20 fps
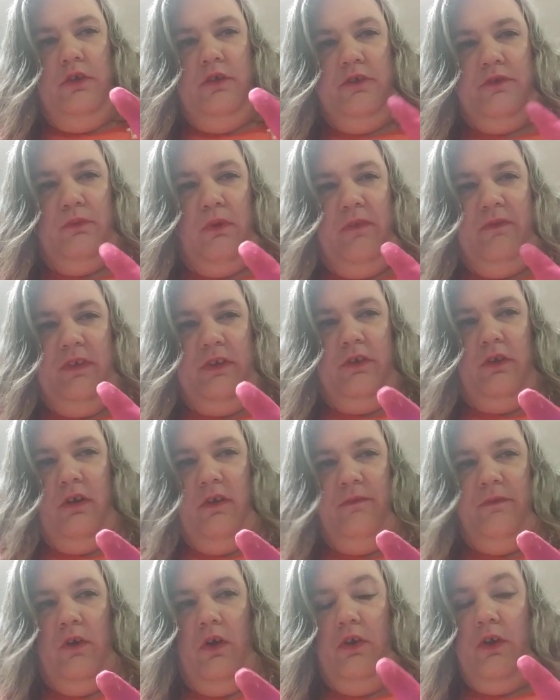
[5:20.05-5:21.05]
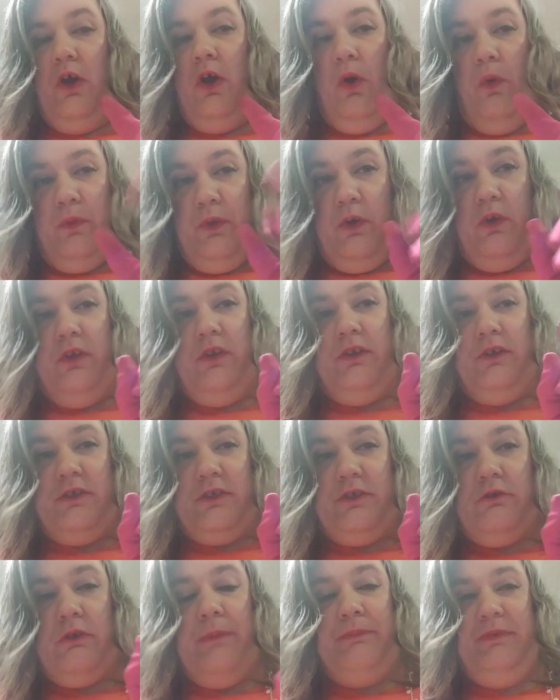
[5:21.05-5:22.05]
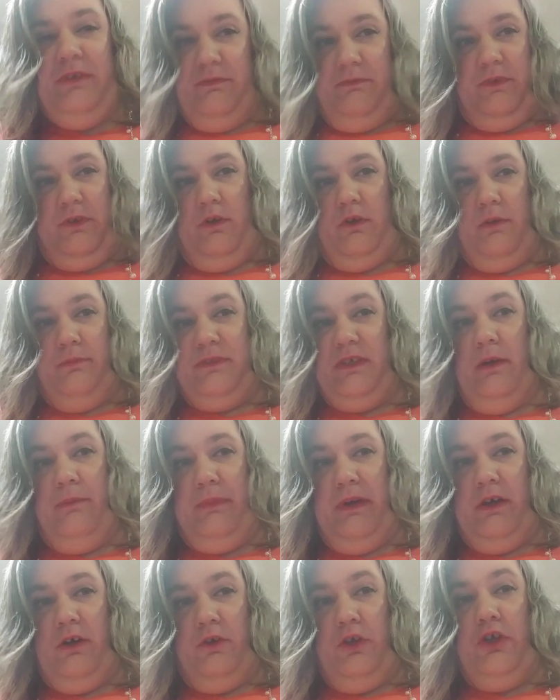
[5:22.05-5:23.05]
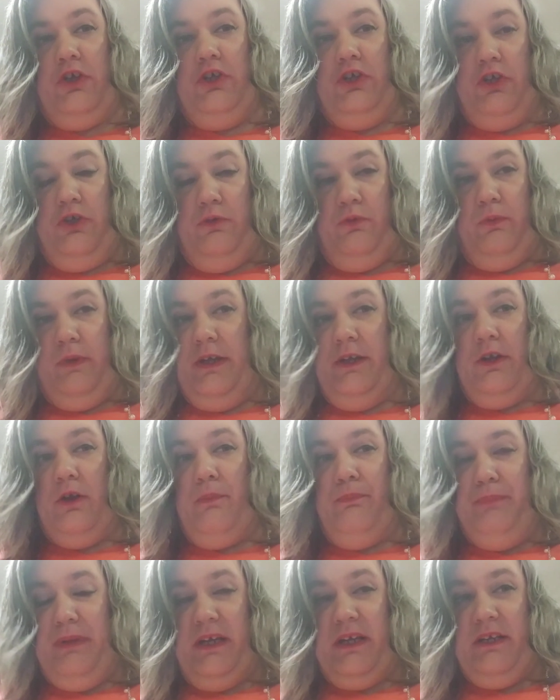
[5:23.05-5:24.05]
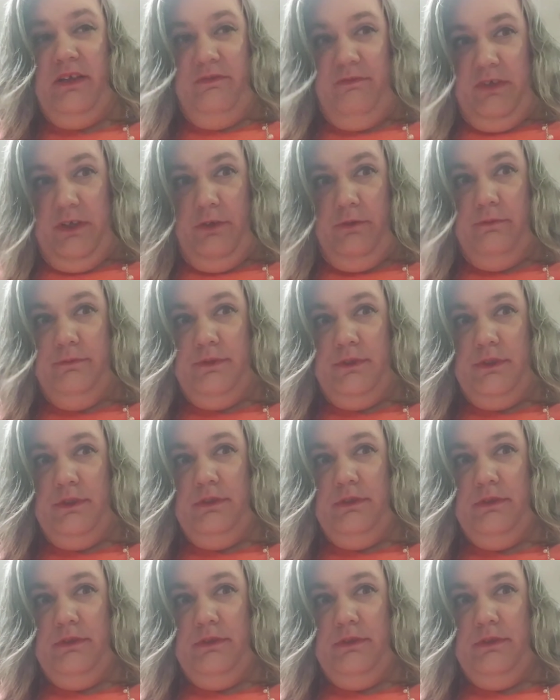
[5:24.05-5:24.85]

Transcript: SWERF and TERF are. No, they're descriptive terms about you and your bigoted views.